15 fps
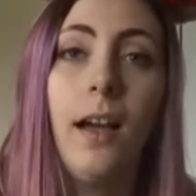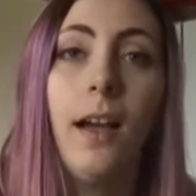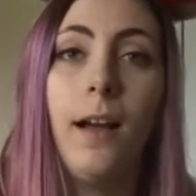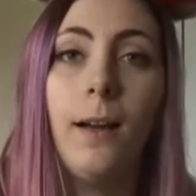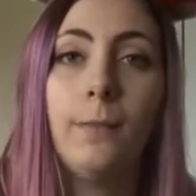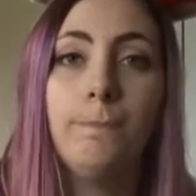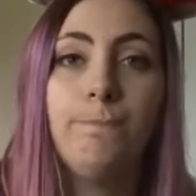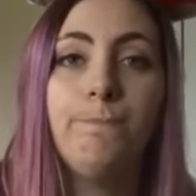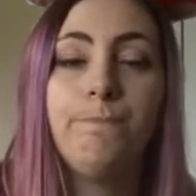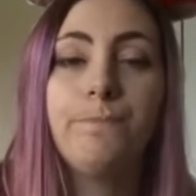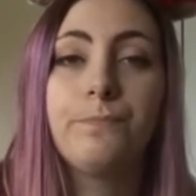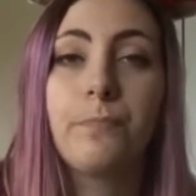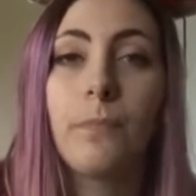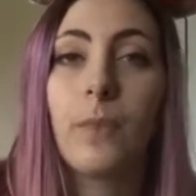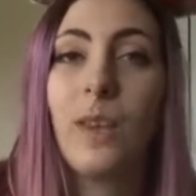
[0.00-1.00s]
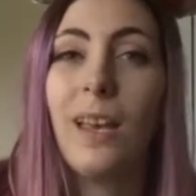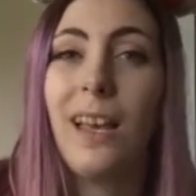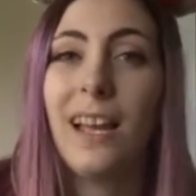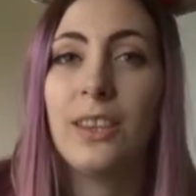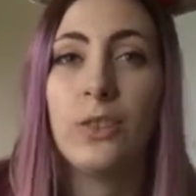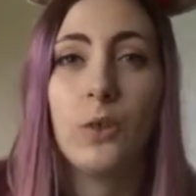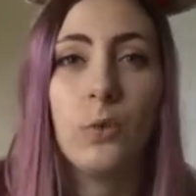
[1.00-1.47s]
Um,
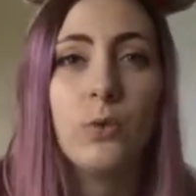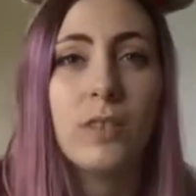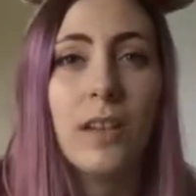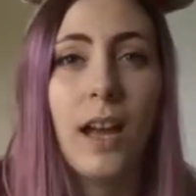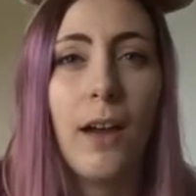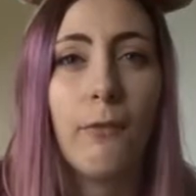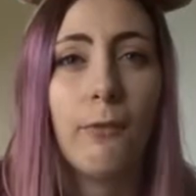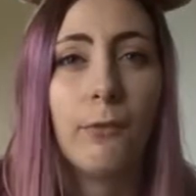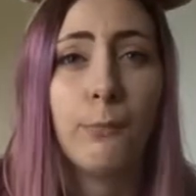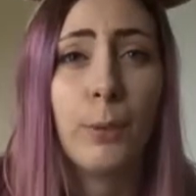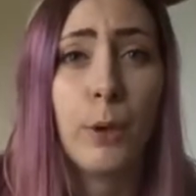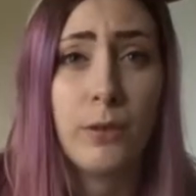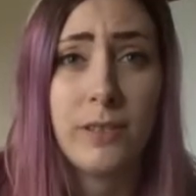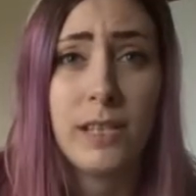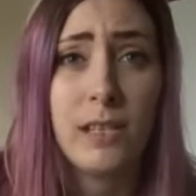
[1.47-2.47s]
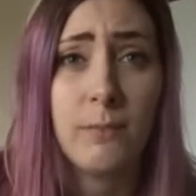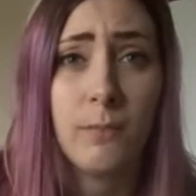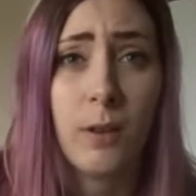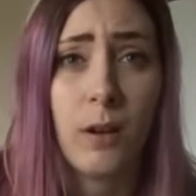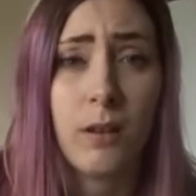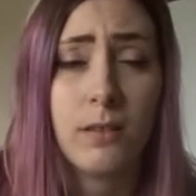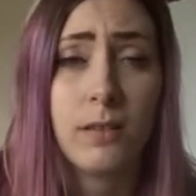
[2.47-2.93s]
and to also have protein
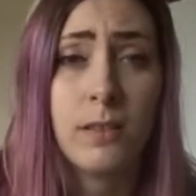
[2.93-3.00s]
bars,